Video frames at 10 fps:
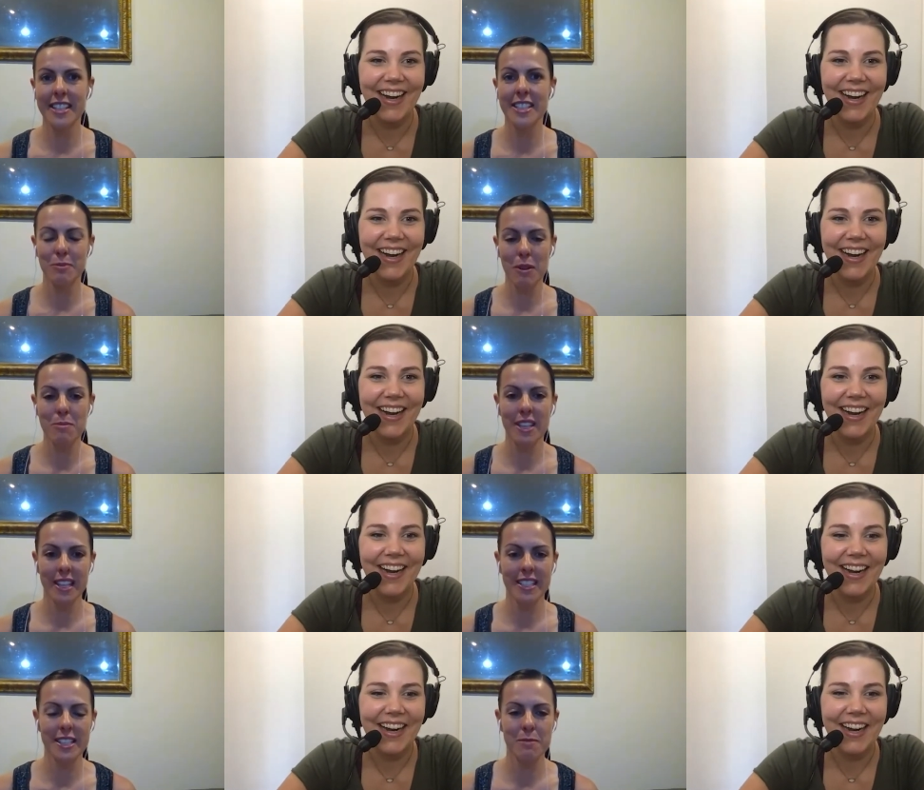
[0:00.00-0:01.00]
Speaker 1: just my big
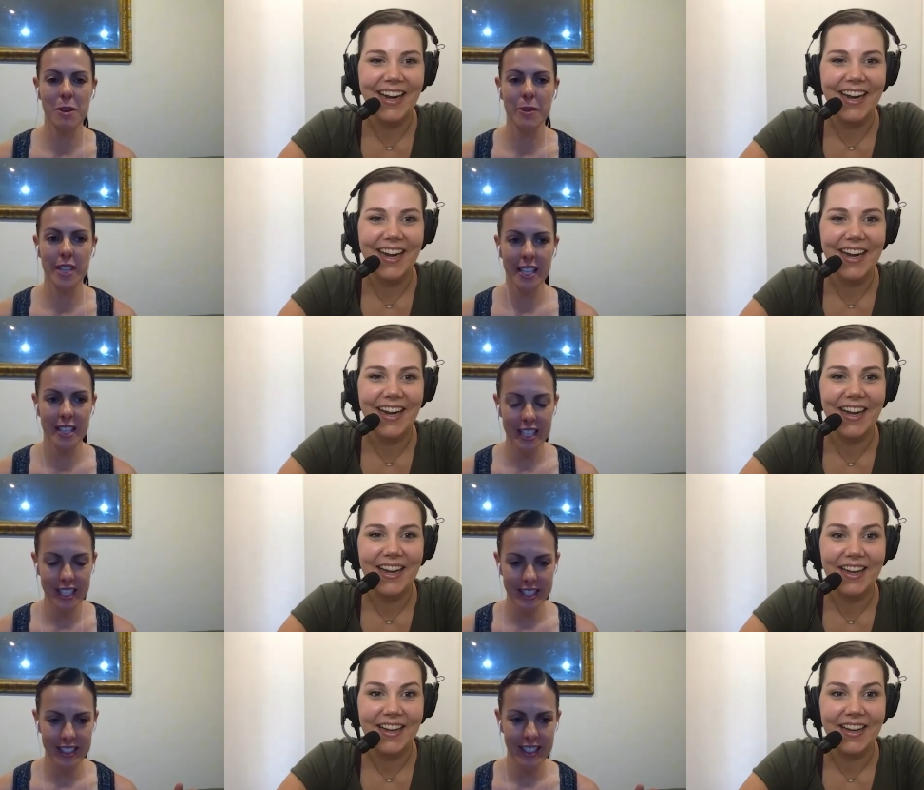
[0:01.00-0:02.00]
things at the moment. Like they are
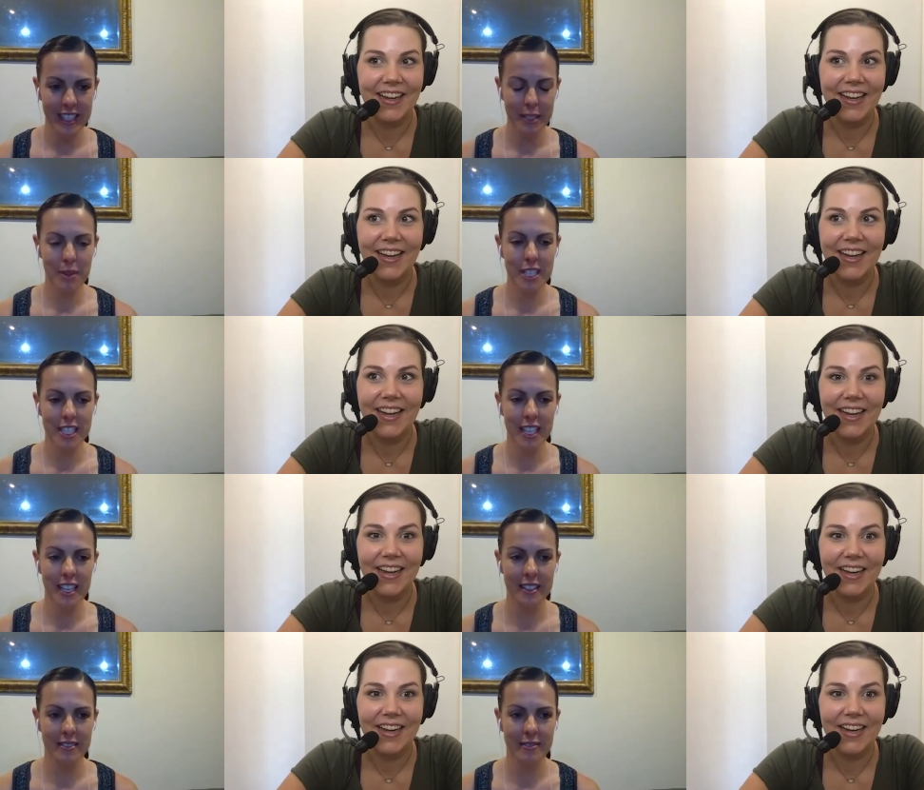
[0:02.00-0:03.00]
just,
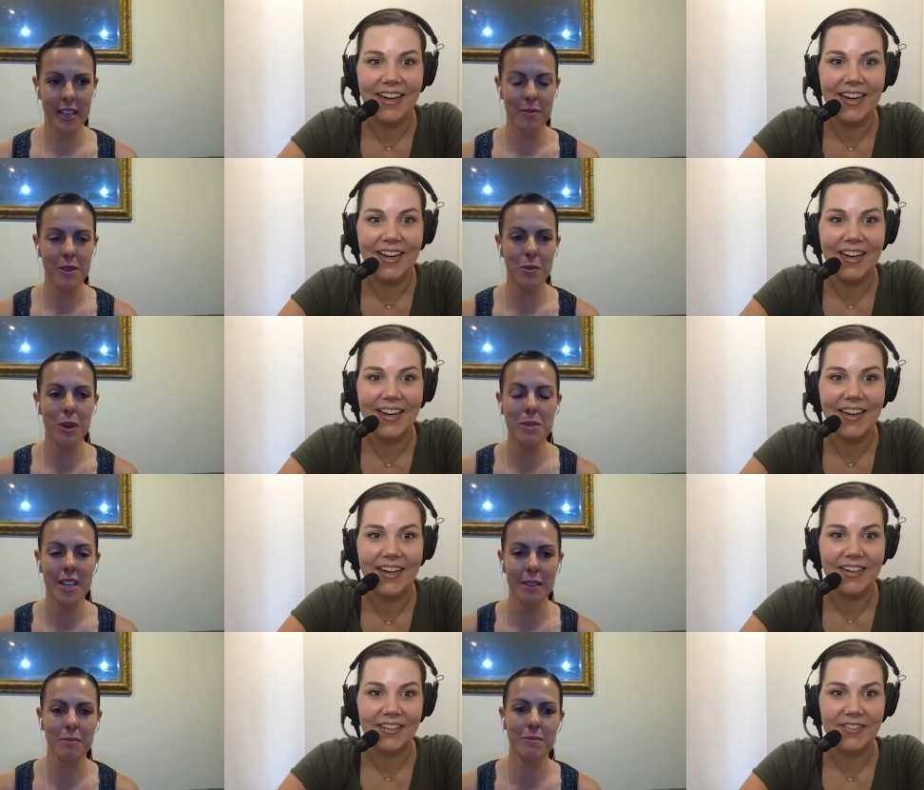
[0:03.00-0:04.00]
especially like the webinar,
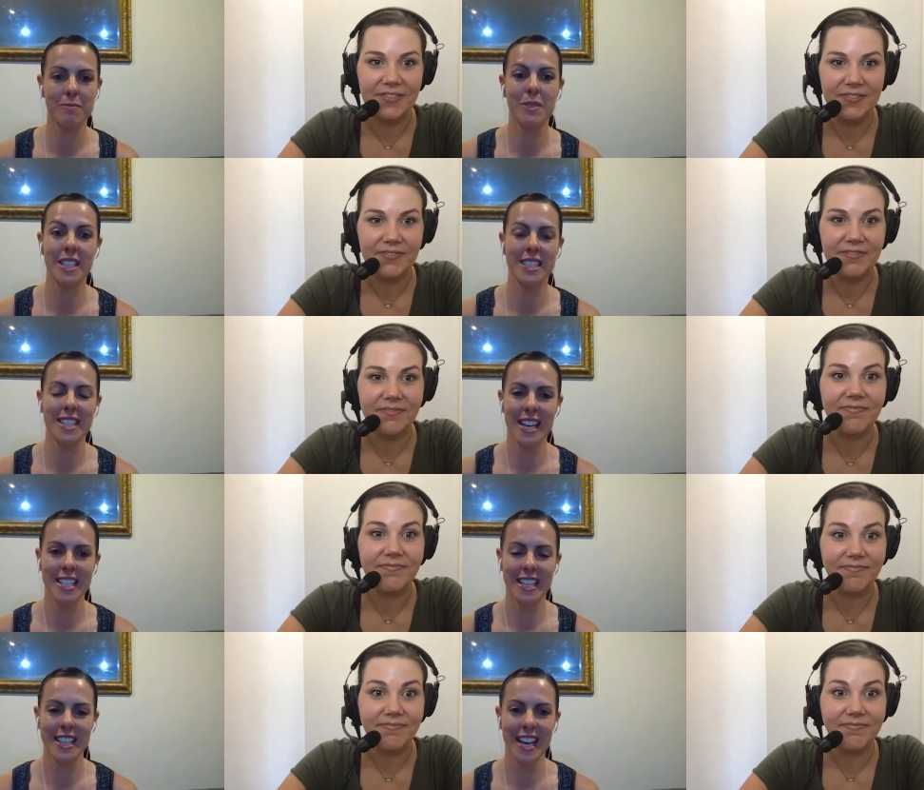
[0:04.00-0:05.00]
I'm pretty excited to
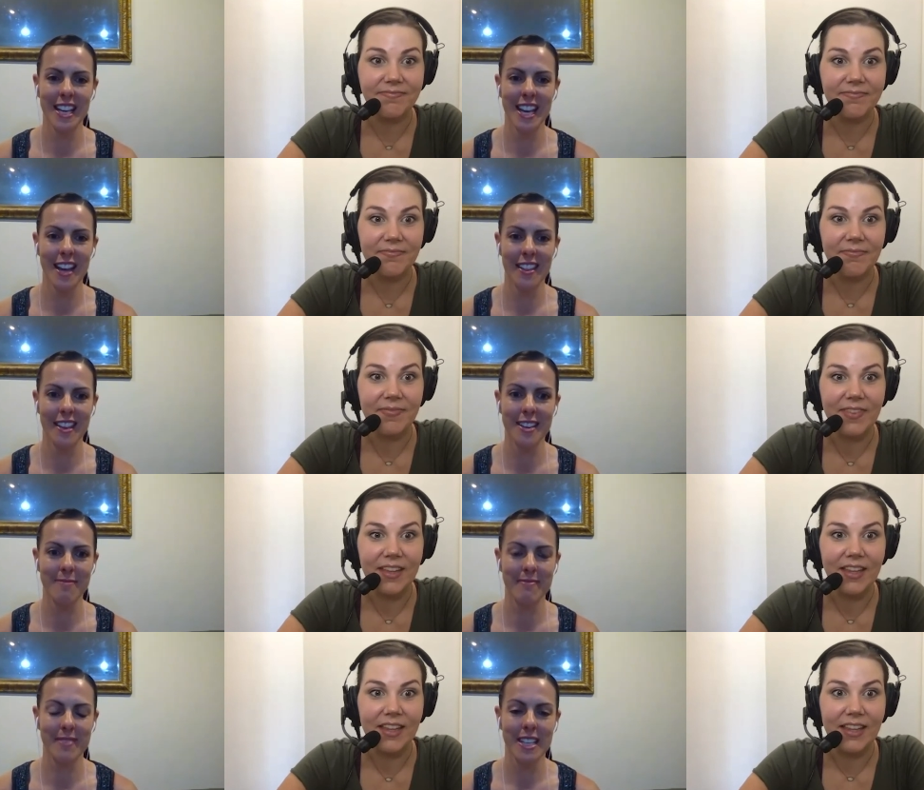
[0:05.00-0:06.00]
get that out there.
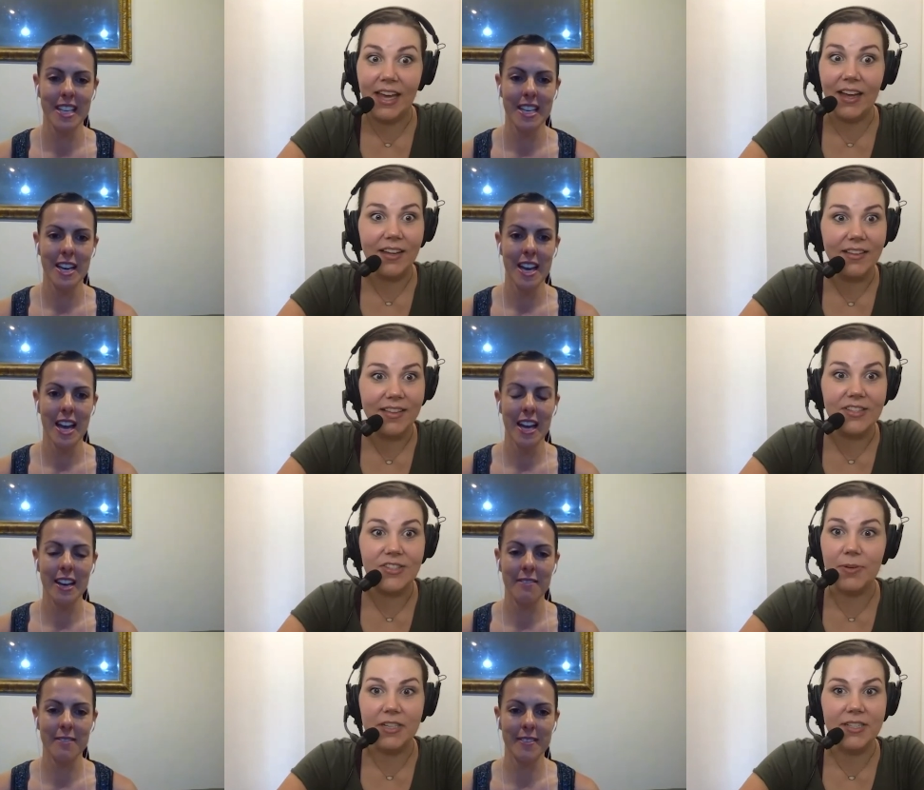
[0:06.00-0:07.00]
Speaker 2: Yeah, that's
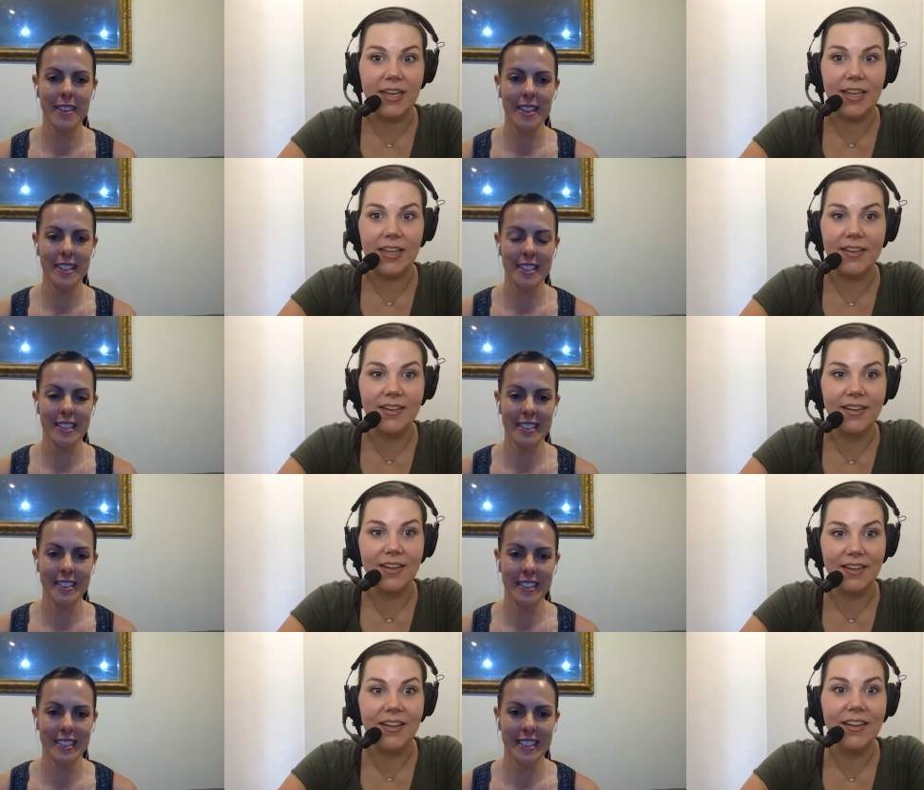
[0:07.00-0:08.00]
super exciting
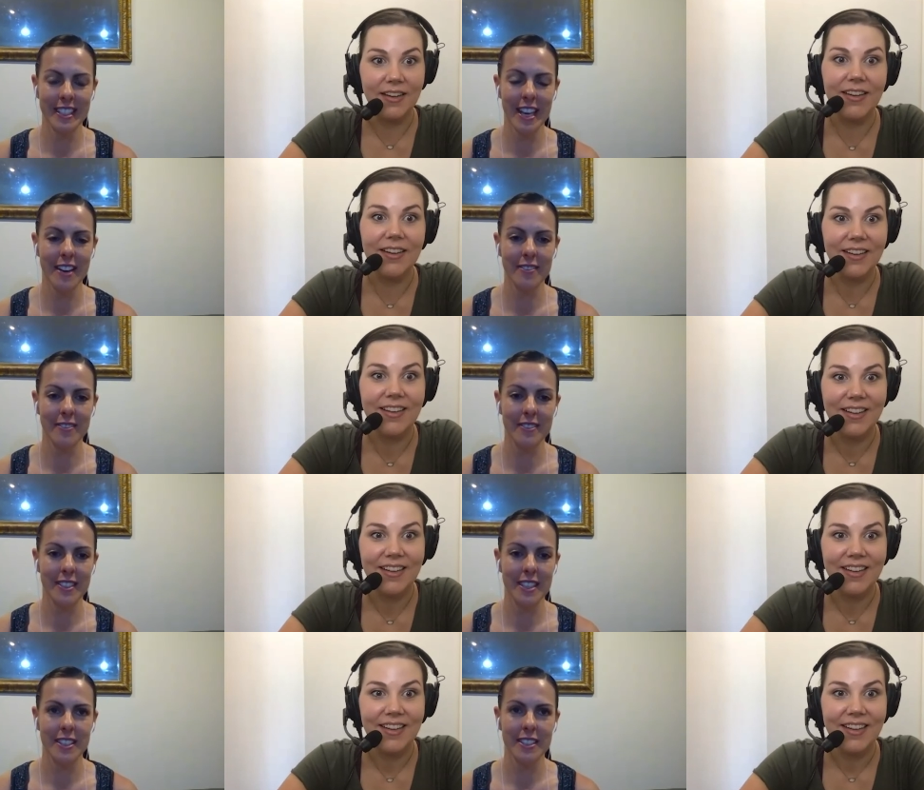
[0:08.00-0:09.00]
Speaker 1: yeah
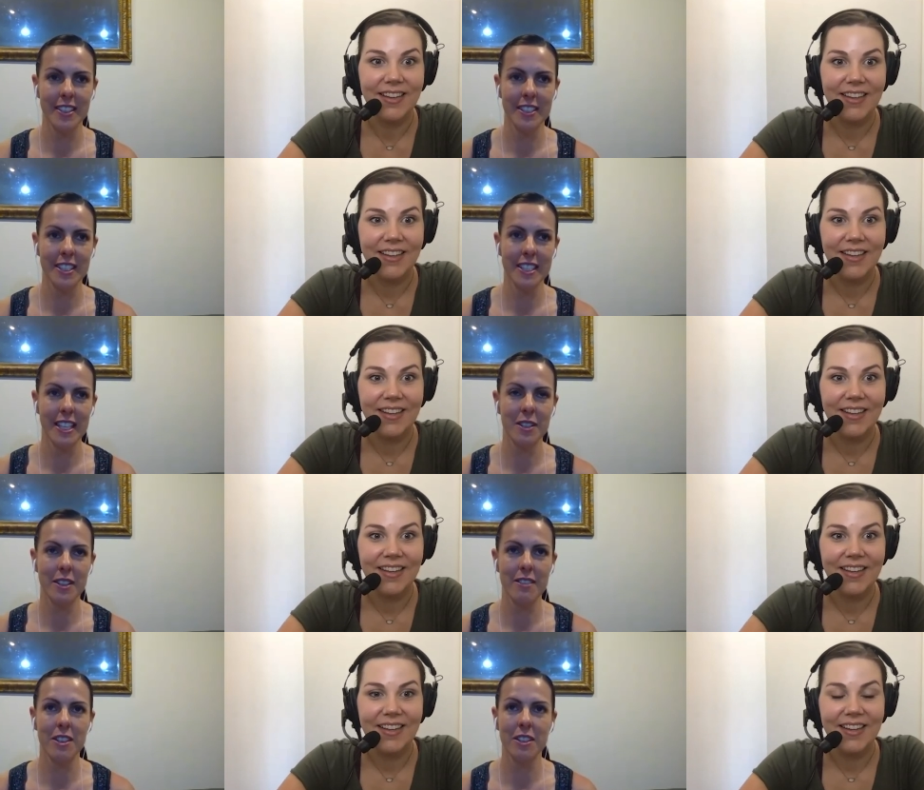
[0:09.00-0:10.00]
so just getting all
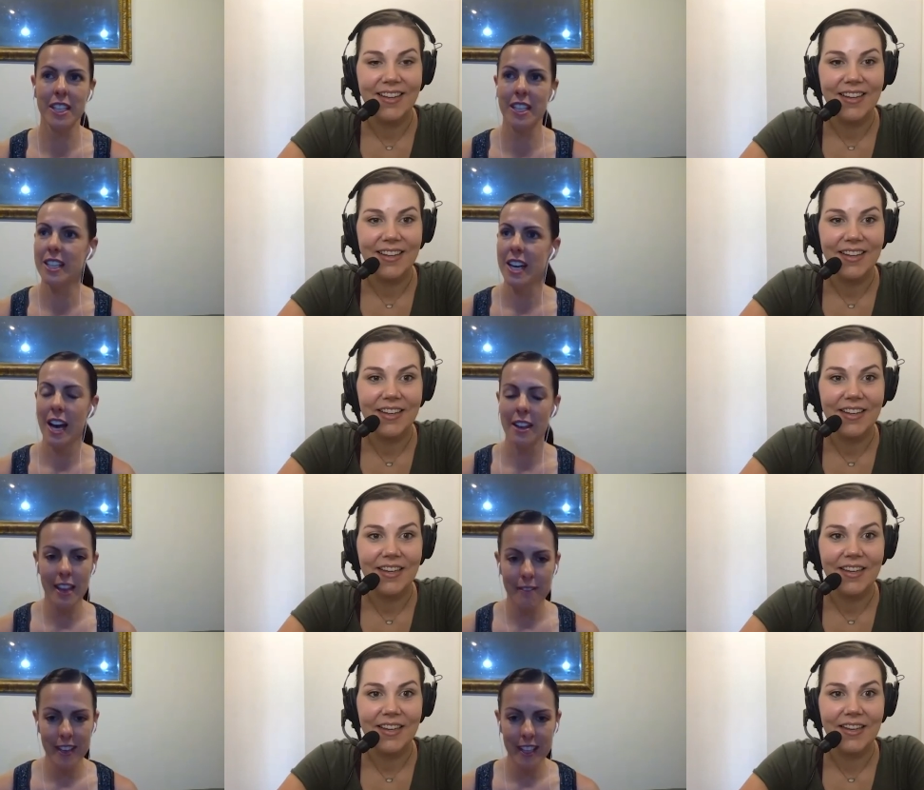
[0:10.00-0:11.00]
that rolling i,
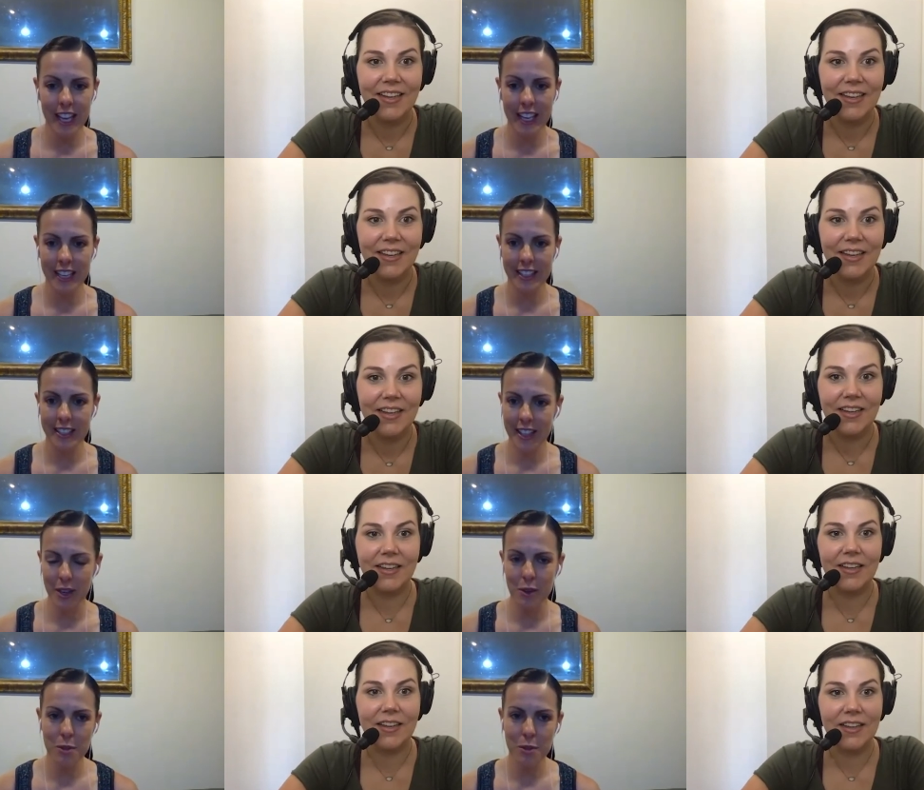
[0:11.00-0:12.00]
I feel like like all the